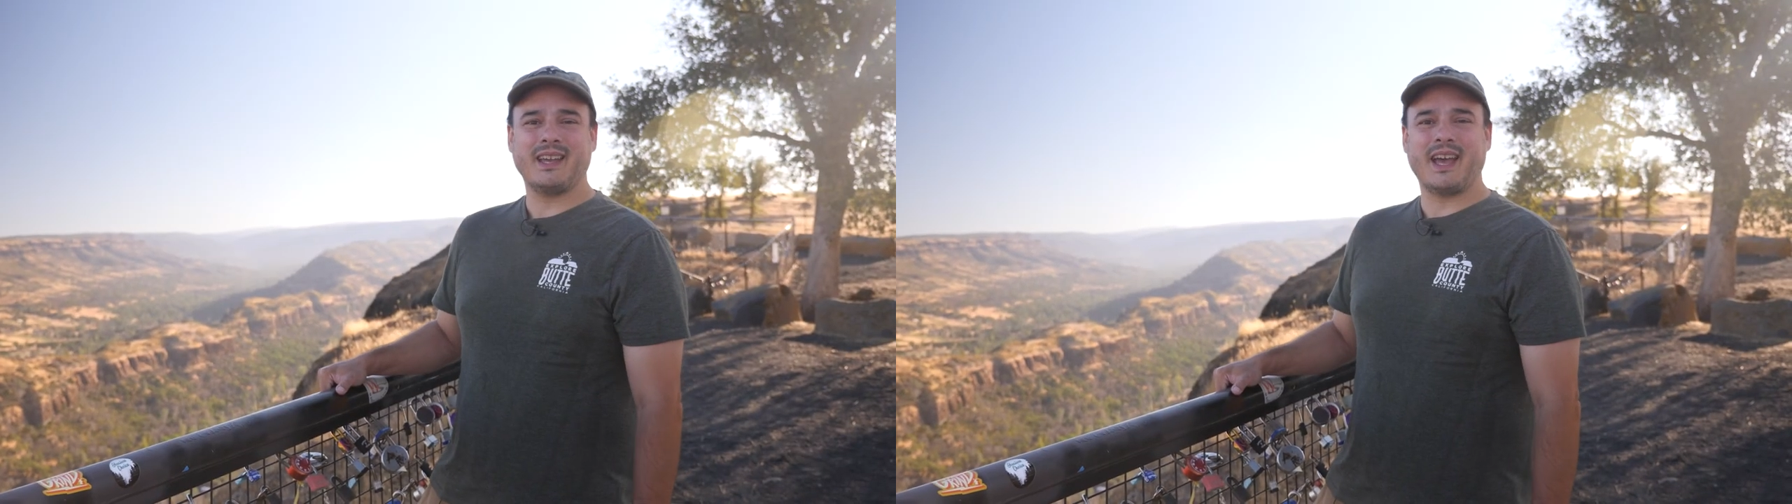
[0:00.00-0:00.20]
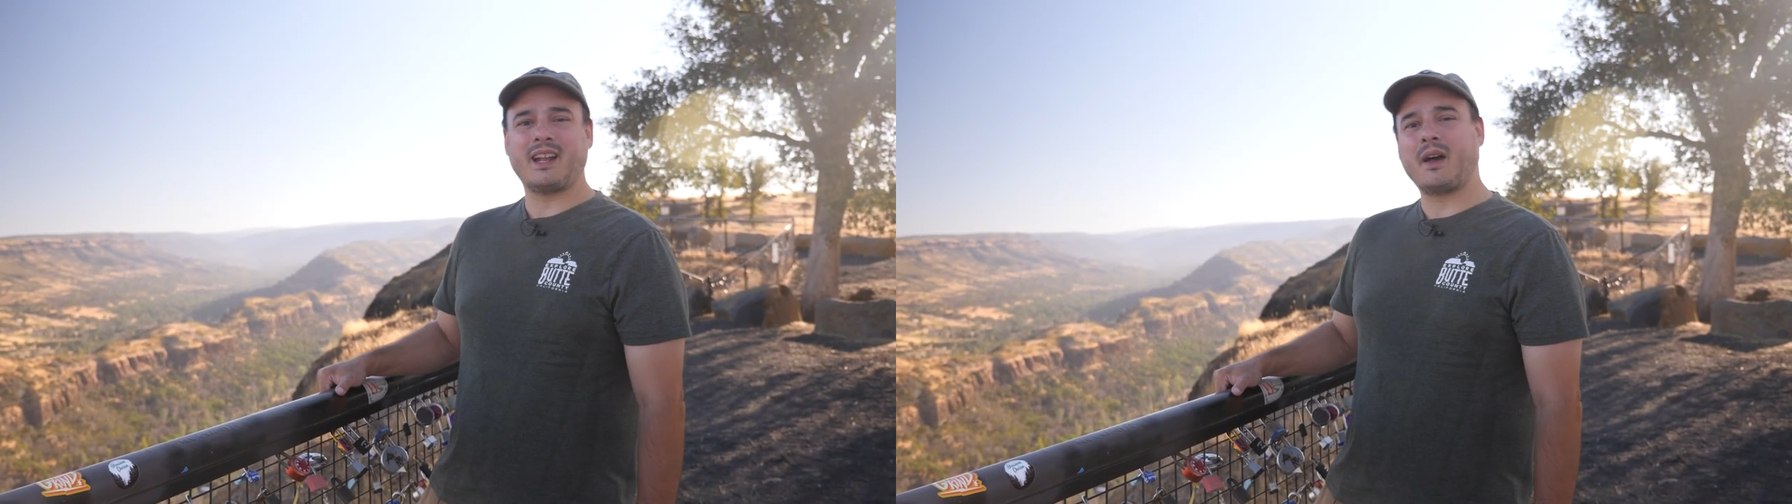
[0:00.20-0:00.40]

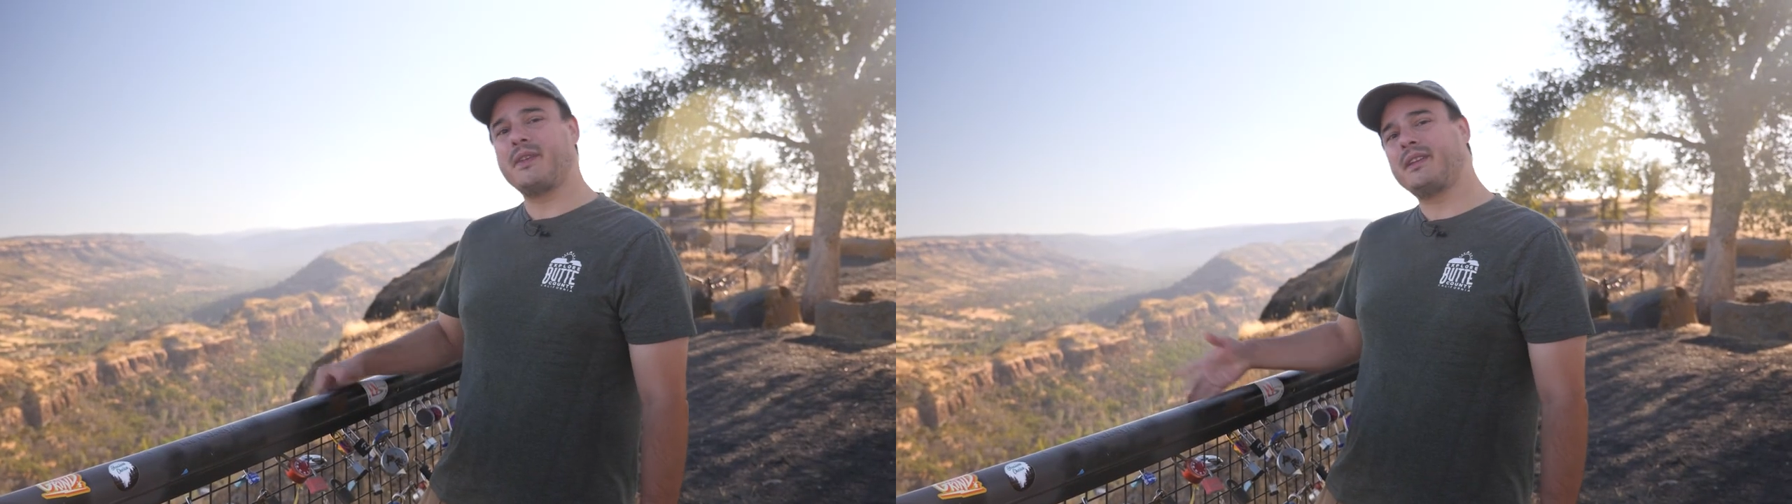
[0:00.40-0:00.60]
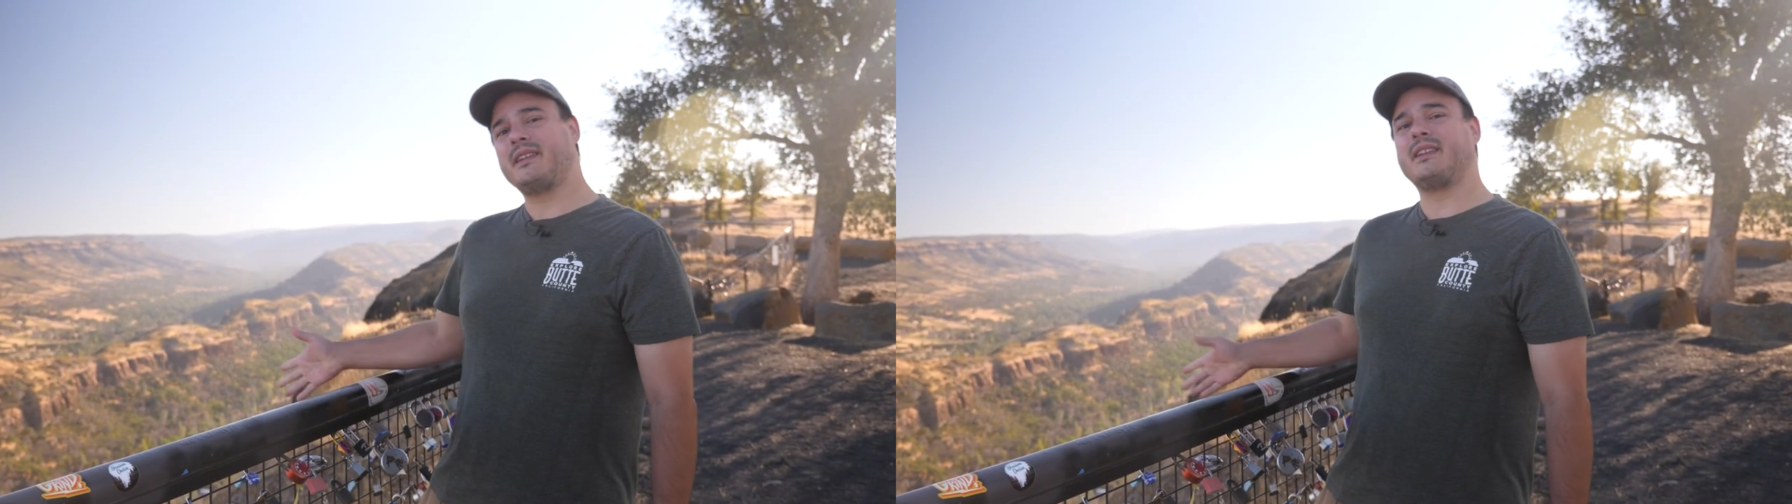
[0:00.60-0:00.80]
and on
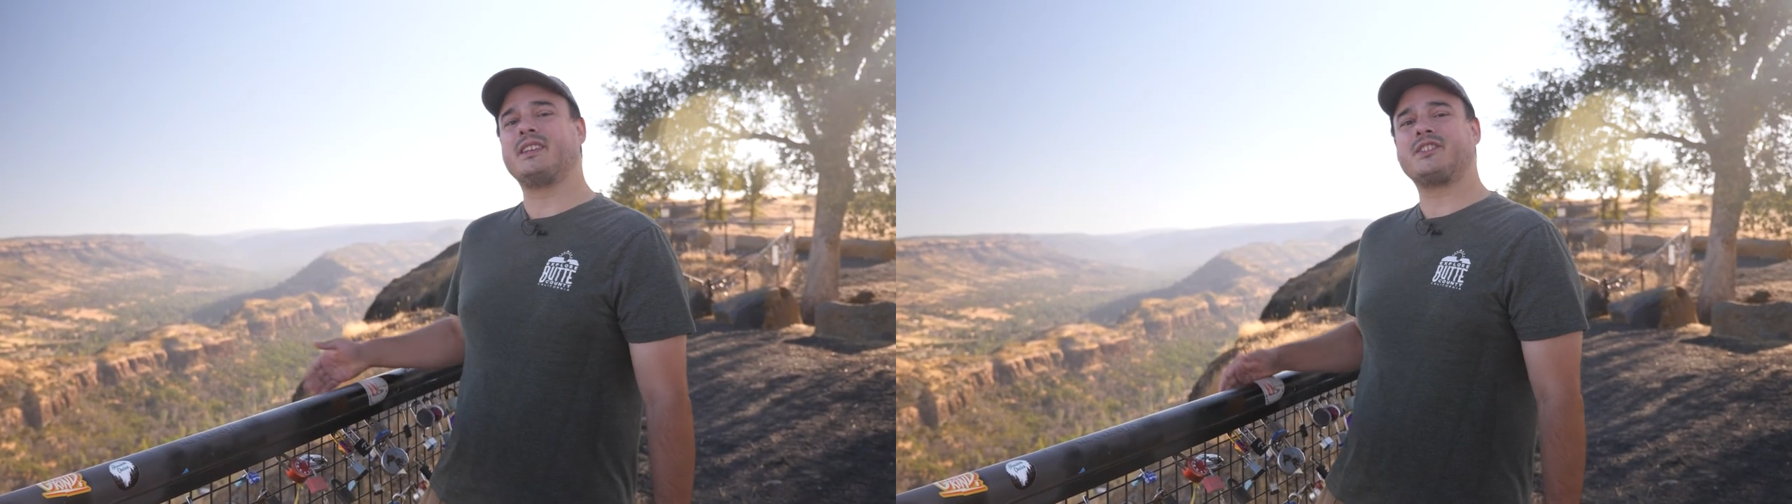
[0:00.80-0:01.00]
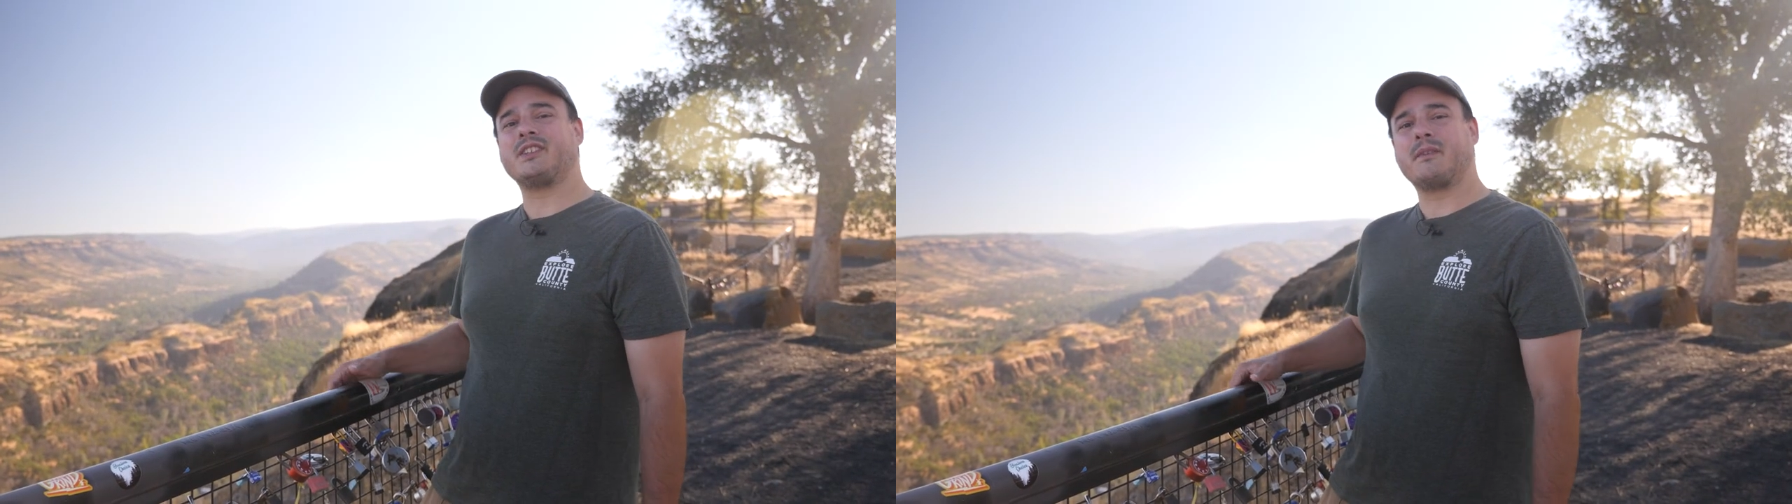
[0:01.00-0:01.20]
this
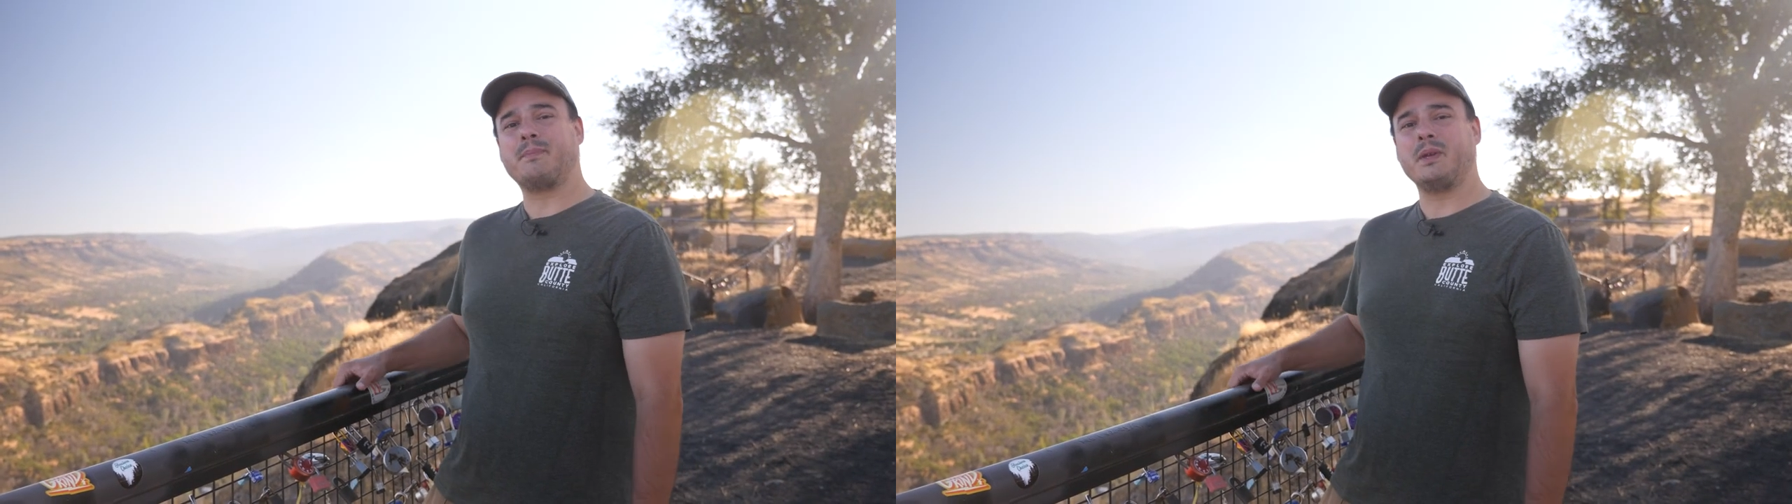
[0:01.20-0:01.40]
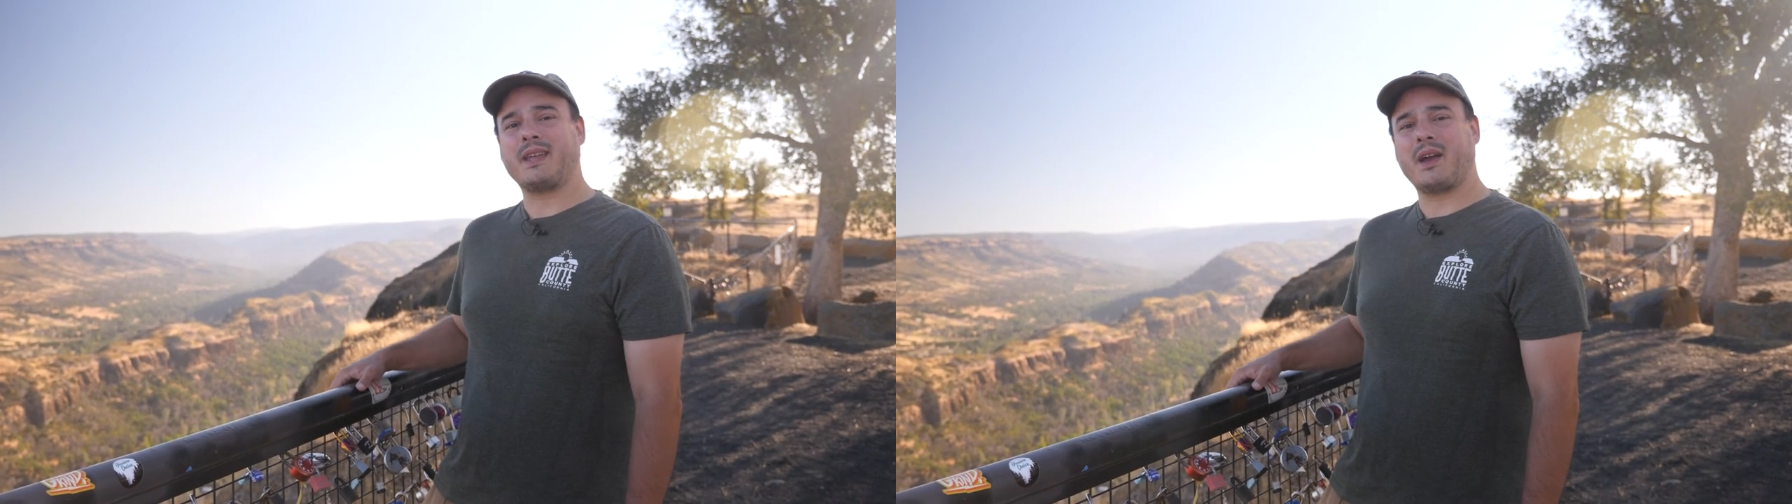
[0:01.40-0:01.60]
edition of Butte